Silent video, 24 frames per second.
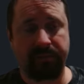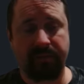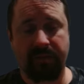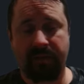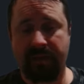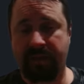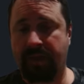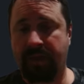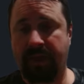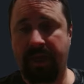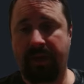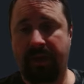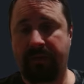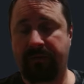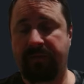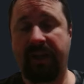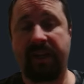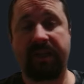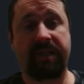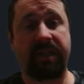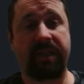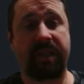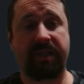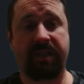So yeah,
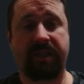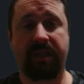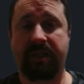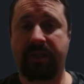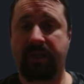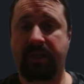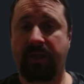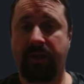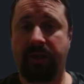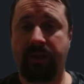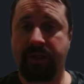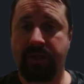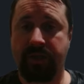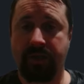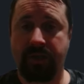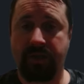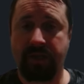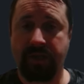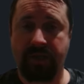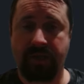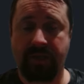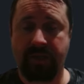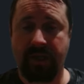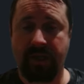fantastic
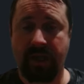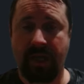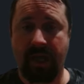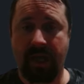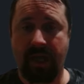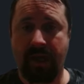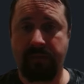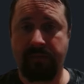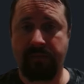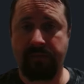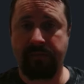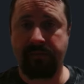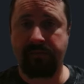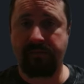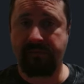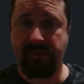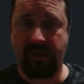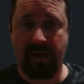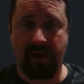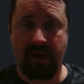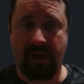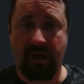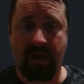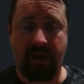solutions.
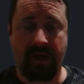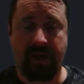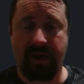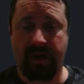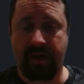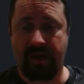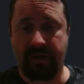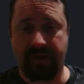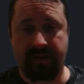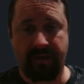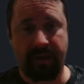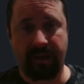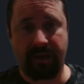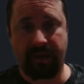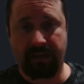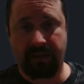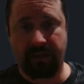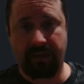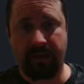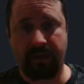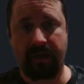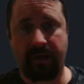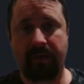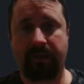I
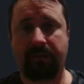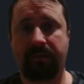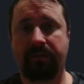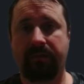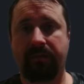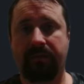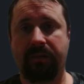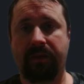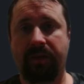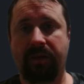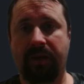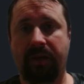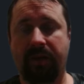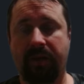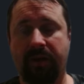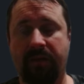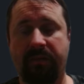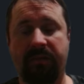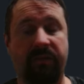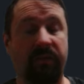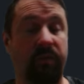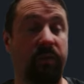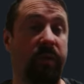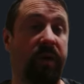think, you know,
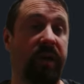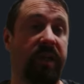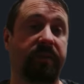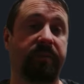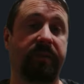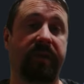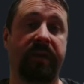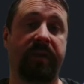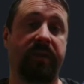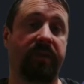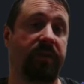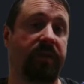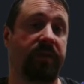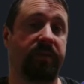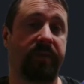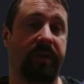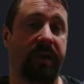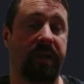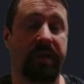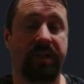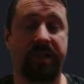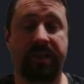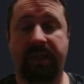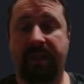I've always made use of
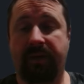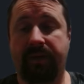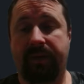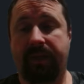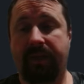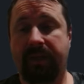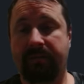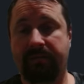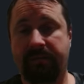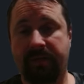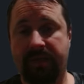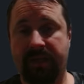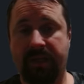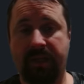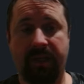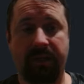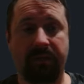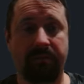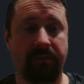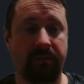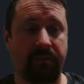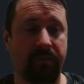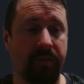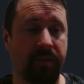banners anyway. I'm just going
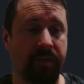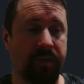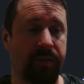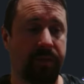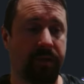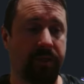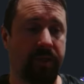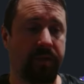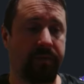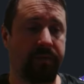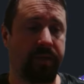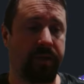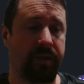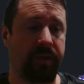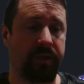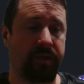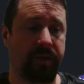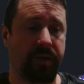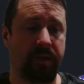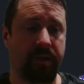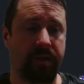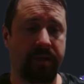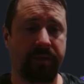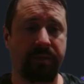to switch over to
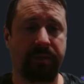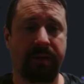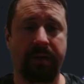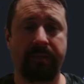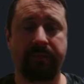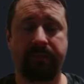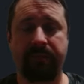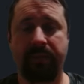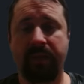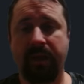using it this way.